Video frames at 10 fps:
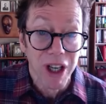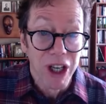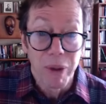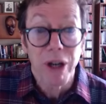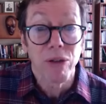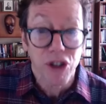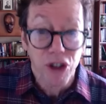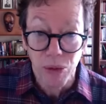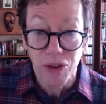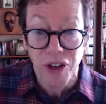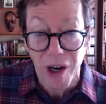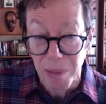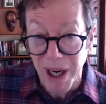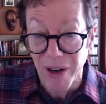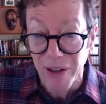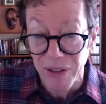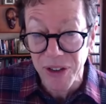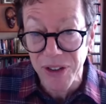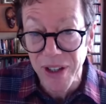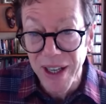we don't choose our
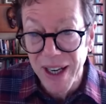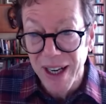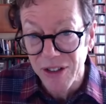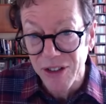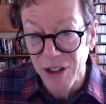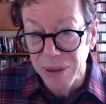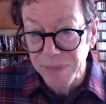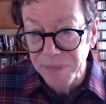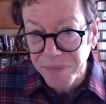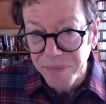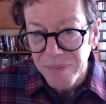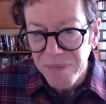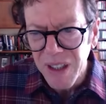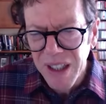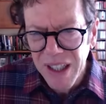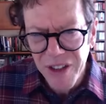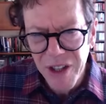parents. And so the